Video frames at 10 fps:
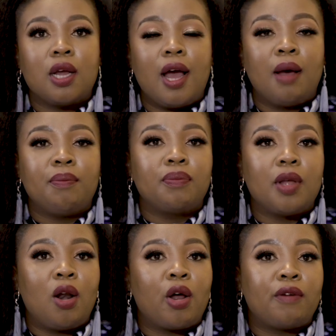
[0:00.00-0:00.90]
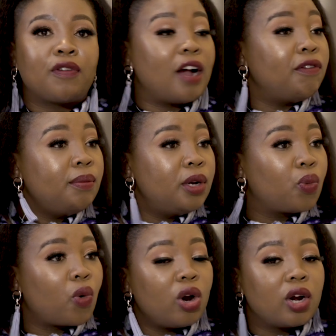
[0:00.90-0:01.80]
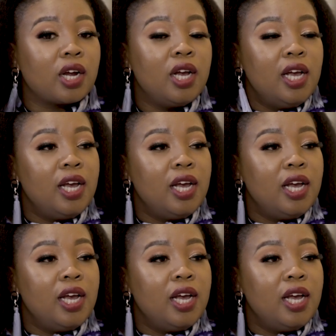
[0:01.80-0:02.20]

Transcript: a lot of government work,